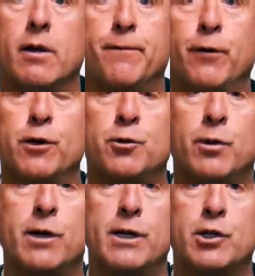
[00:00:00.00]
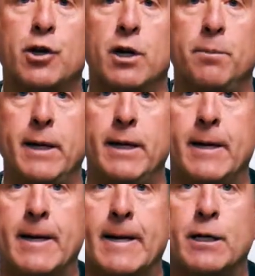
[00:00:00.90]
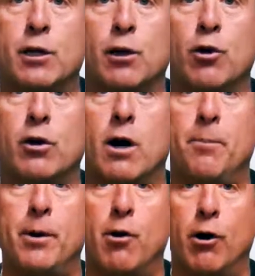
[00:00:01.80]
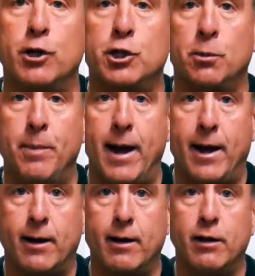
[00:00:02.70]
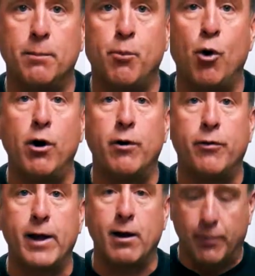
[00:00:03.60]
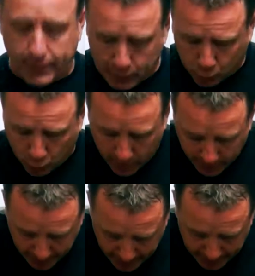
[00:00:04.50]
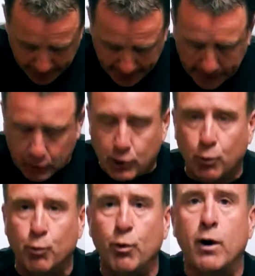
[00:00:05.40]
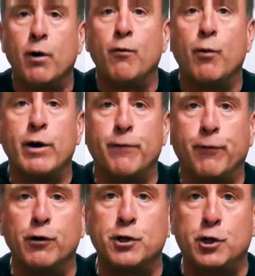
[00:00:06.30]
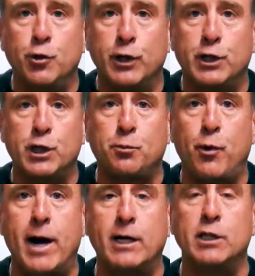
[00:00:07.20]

The first one is going to be to look up and arch your back. And the important thing on this one is to, when you first do it, just practice